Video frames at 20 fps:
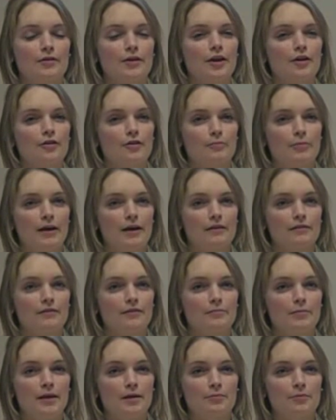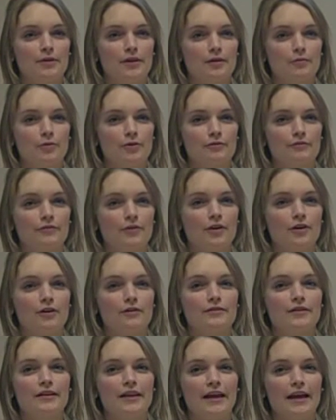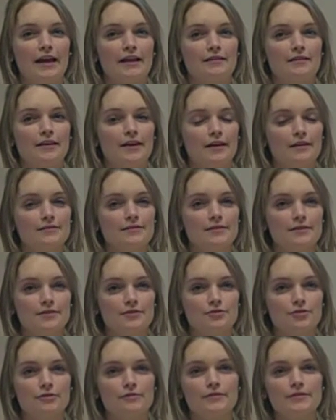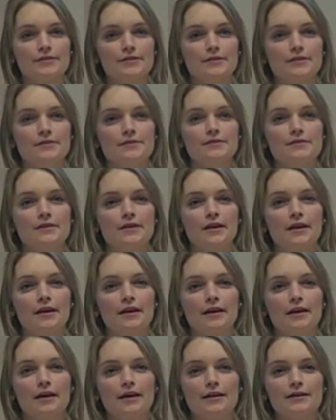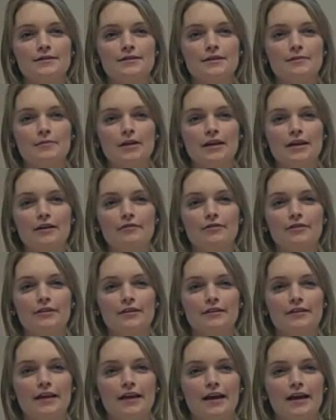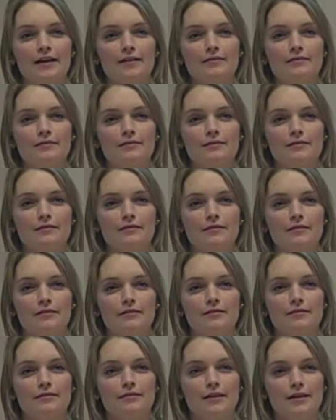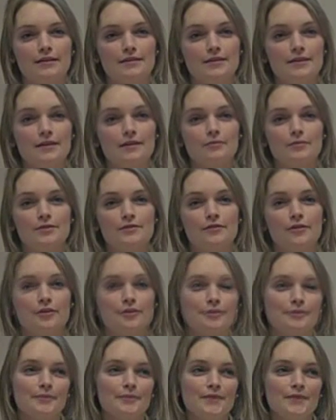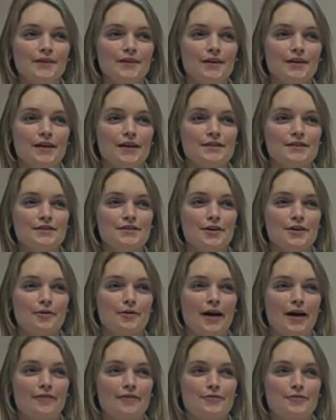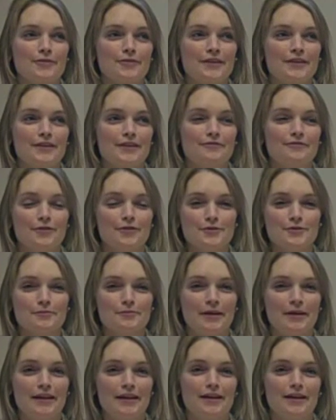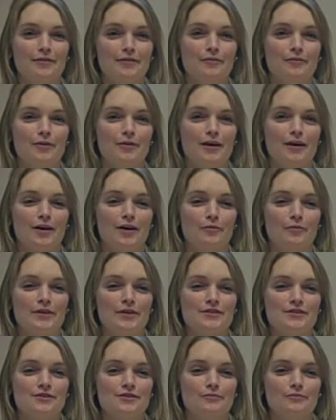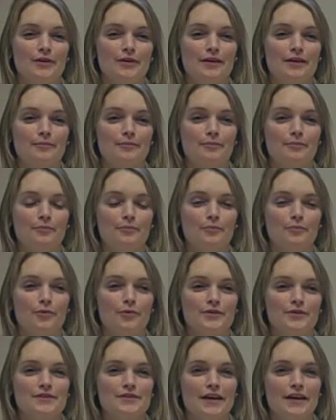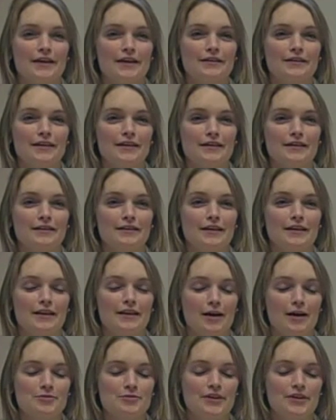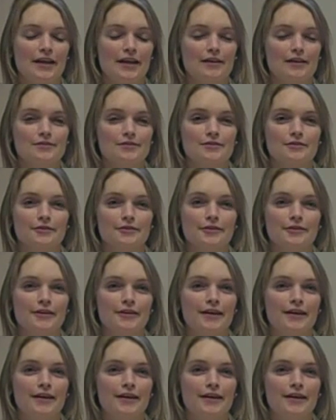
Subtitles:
cared about the people that were involved, and they had counseling services, and it seemed like everything they did was very thorough. And so after the first meeting, we were assigned an adoption counselor,